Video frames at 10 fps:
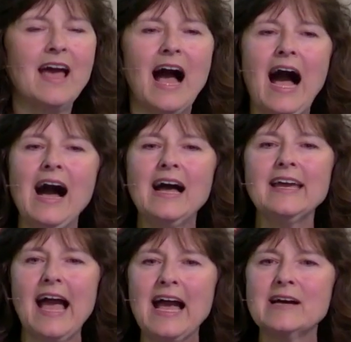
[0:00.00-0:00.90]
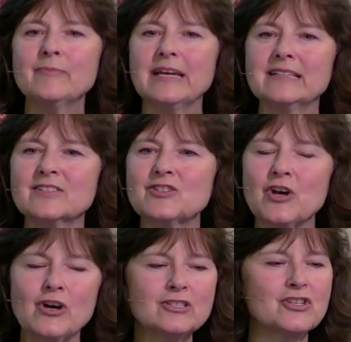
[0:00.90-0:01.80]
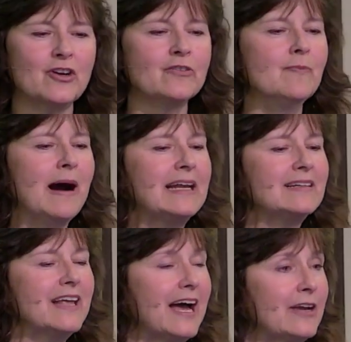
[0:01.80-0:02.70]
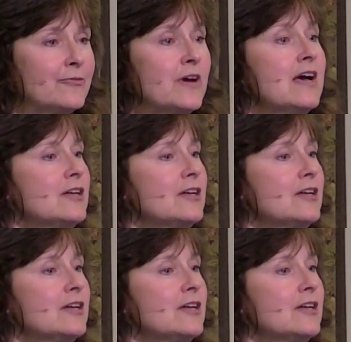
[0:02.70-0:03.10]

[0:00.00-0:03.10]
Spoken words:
"I am in search of my life,